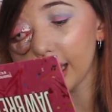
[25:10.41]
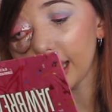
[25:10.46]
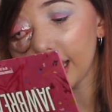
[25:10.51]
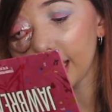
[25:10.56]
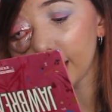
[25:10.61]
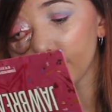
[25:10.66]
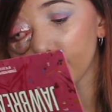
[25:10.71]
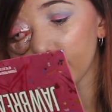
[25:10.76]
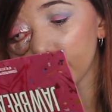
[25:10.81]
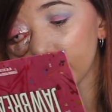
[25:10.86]

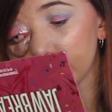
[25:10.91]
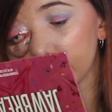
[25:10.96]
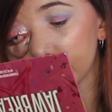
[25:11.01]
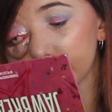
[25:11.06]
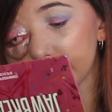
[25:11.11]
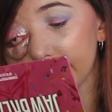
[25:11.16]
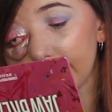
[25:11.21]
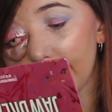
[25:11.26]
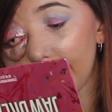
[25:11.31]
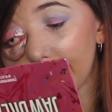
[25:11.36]
I
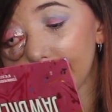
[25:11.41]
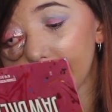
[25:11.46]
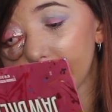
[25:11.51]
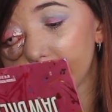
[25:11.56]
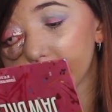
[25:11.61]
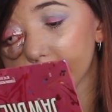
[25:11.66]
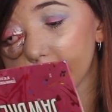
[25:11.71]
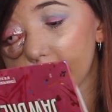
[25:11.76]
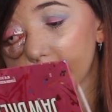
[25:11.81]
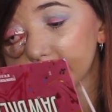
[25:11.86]
was, yeah,
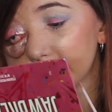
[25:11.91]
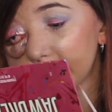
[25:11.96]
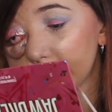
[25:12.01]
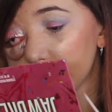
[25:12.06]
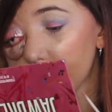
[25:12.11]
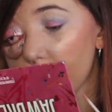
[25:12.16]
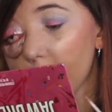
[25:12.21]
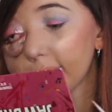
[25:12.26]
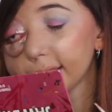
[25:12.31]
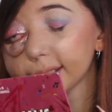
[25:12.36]
late
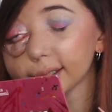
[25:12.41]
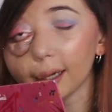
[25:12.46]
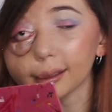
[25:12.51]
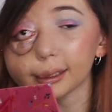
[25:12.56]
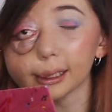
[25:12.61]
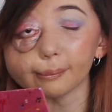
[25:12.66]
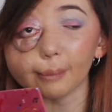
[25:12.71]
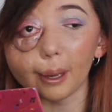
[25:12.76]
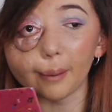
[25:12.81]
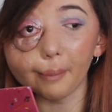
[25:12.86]
13 that I
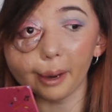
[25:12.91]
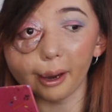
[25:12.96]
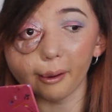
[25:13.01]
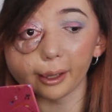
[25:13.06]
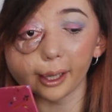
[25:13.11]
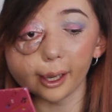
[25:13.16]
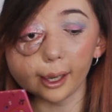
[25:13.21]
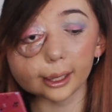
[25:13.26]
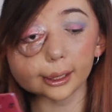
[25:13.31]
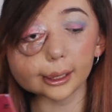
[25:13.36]
started my
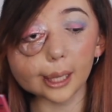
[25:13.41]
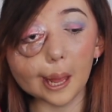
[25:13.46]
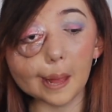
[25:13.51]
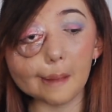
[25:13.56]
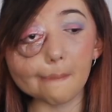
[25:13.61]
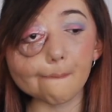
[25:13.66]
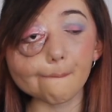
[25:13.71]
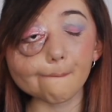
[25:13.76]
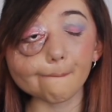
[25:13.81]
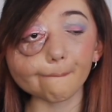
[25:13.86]
period.
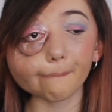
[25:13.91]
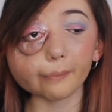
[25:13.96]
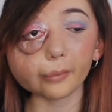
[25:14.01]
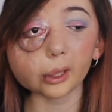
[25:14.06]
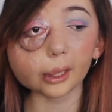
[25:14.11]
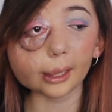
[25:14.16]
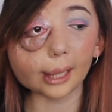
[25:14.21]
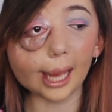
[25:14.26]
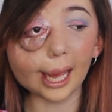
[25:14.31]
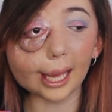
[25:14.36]

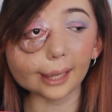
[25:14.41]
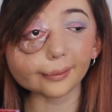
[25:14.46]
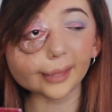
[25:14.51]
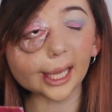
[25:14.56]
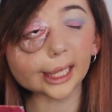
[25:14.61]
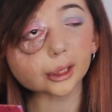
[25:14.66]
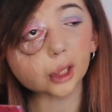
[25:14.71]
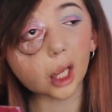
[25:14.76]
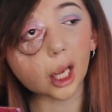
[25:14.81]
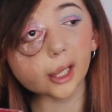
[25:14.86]
And
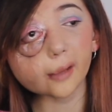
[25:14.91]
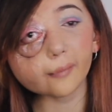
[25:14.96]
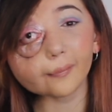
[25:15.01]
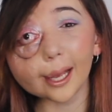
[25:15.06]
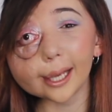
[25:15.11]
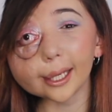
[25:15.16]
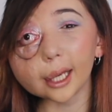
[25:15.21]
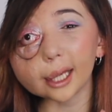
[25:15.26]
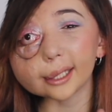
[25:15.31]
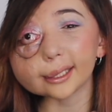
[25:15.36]
that's kind of
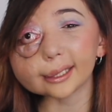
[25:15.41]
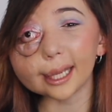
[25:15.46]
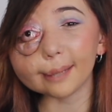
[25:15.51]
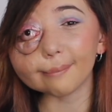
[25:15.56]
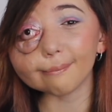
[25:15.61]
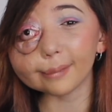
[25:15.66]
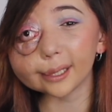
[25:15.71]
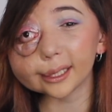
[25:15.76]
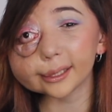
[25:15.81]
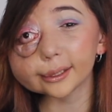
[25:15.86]
like, I'd say,
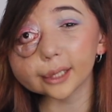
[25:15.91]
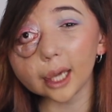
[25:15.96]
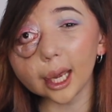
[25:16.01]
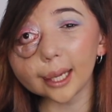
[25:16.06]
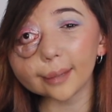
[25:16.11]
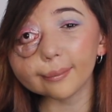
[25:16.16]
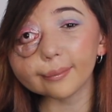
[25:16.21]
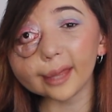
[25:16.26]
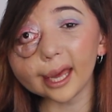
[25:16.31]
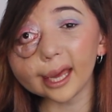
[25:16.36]

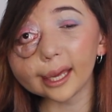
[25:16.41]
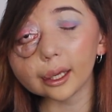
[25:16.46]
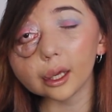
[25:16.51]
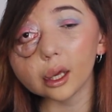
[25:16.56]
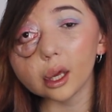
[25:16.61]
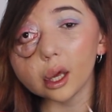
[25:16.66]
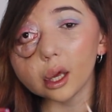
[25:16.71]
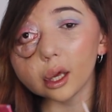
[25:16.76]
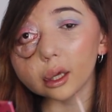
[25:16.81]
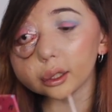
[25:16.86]
mid-time that
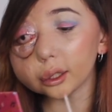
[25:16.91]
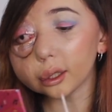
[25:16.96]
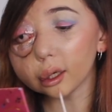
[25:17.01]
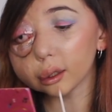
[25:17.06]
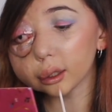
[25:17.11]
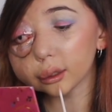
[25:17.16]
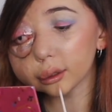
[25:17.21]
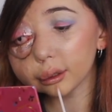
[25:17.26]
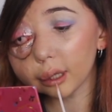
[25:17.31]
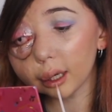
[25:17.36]
you
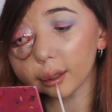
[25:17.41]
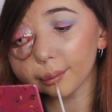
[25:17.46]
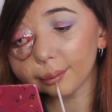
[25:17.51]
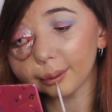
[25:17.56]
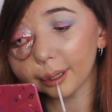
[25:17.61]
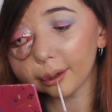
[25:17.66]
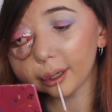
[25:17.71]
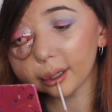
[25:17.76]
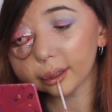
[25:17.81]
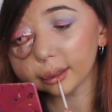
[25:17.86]
can start your
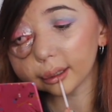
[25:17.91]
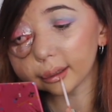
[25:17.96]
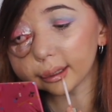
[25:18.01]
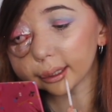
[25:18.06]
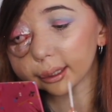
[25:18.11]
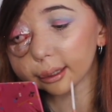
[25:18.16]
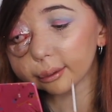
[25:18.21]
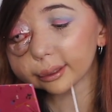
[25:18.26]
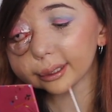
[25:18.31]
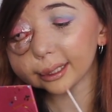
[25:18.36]
period. I
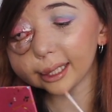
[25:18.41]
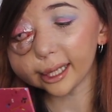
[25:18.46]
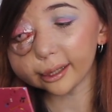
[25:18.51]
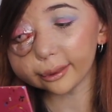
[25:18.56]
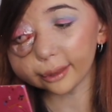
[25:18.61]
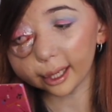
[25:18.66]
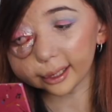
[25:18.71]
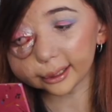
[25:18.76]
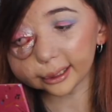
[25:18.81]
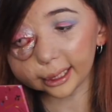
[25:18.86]
think it was late
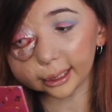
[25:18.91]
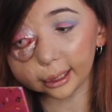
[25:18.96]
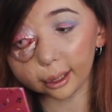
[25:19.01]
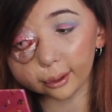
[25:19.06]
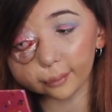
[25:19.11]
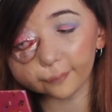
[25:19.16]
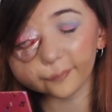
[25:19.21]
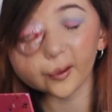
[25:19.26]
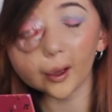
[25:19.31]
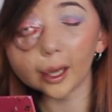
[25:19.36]
13,
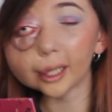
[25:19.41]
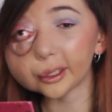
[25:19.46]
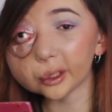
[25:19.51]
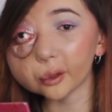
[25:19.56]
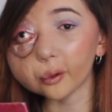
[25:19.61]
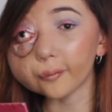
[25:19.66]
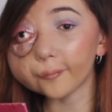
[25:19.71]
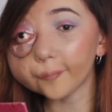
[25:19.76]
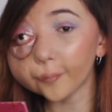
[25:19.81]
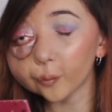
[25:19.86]

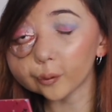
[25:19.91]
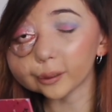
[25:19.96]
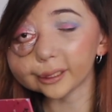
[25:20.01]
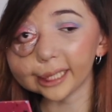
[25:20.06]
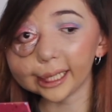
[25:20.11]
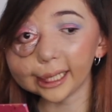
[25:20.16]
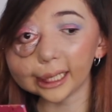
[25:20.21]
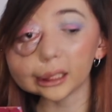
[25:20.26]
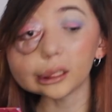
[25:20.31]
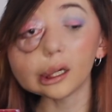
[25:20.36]
verging on
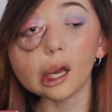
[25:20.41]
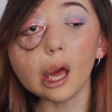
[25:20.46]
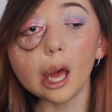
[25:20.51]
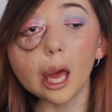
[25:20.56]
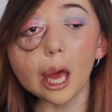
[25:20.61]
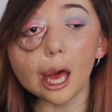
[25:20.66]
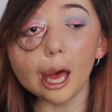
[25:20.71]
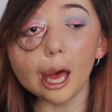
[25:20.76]
14.